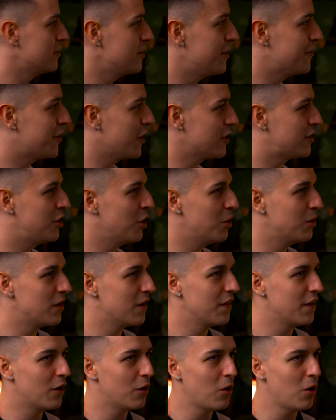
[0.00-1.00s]
You've got Toad
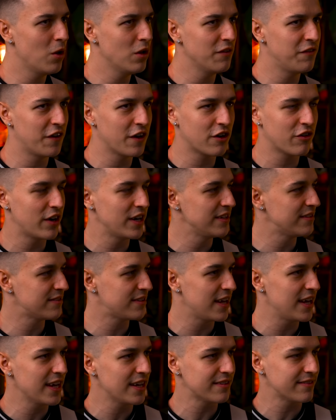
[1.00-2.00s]
in the hole, for Christ's
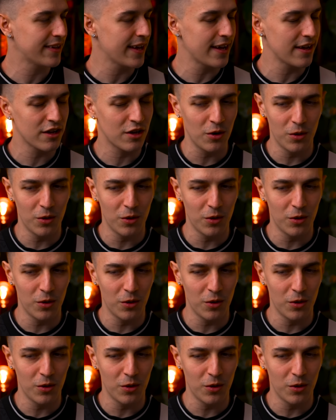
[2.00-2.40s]
sake, it's getting